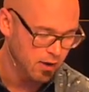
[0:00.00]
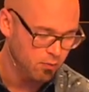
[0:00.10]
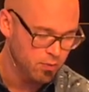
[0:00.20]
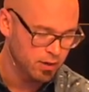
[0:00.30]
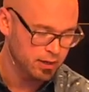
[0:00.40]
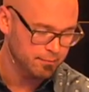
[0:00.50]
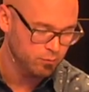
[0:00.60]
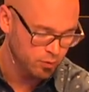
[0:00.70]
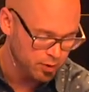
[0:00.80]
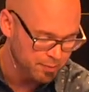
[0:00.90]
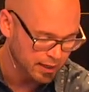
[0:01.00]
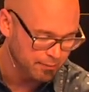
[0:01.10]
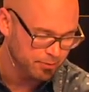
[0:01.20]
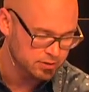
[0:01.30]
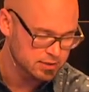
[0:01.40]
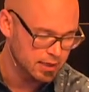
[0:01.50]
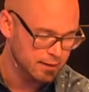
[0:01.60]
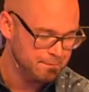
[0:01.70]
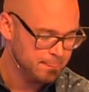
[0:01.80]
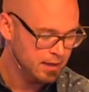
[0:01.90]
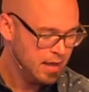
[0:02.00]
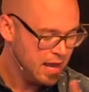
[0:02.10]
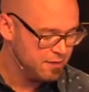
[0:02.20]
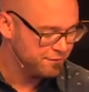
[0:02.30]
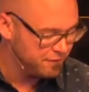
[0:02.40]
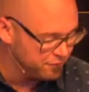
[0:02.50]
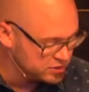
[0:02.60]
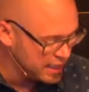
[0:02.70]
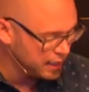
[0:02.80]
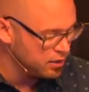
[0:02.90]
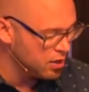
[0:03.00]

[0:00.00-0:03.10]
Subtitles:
we want to pick up on today. And if you're taking